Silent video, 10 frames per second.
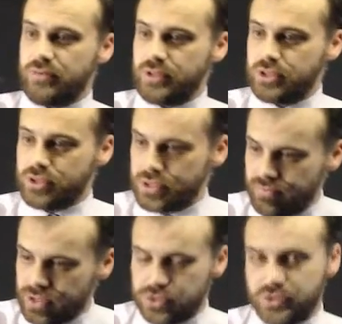seventy-two,
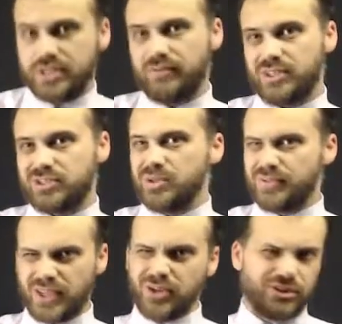seventy-two, seventy-two. If
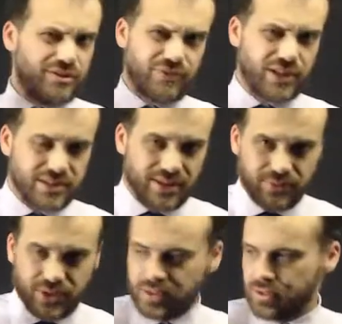they're not, you've done
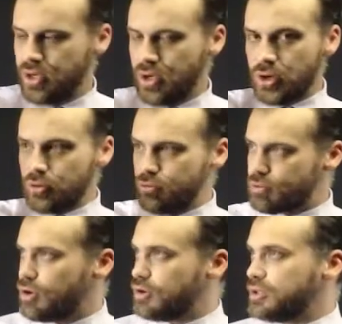something
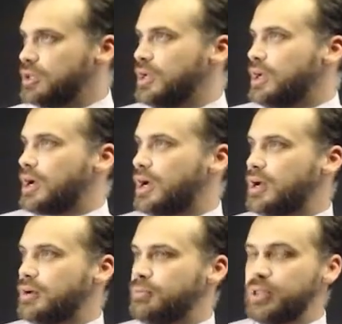wrong.
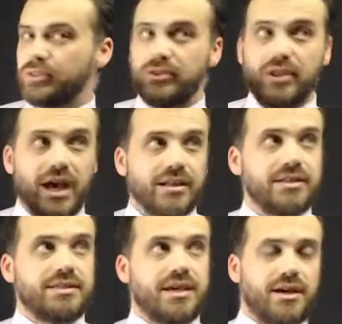Uh, but that
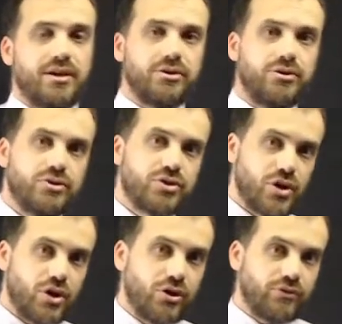is how you
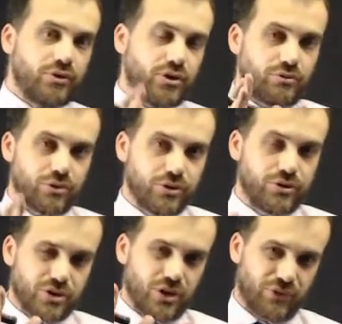solve
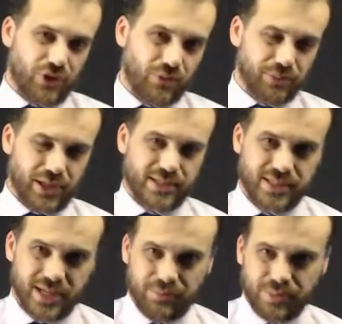roots of complex
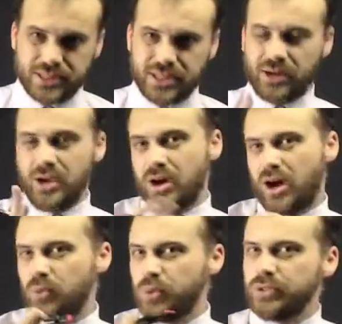numbers. Now,
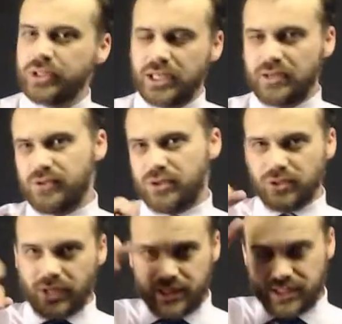I will give you
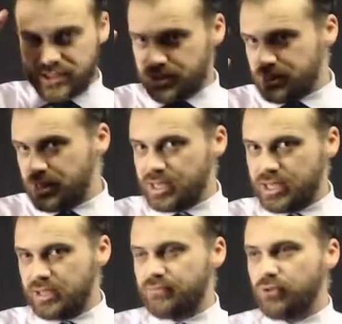like a
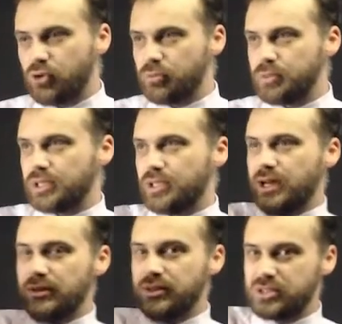sneaky
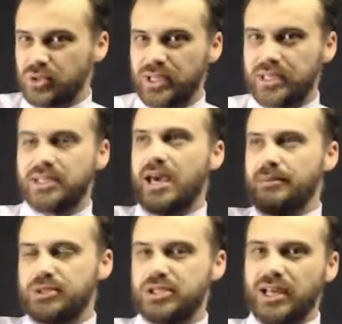formula that sort of
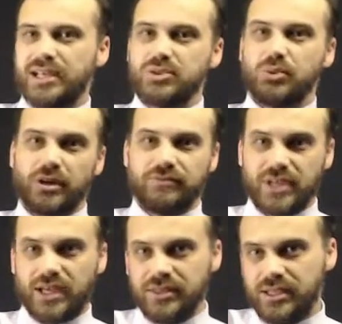encapsulates what I've
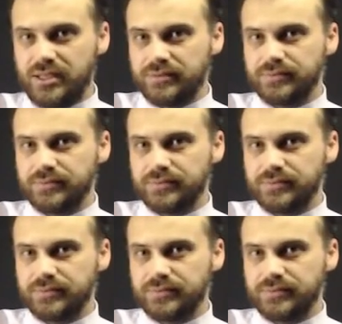done there.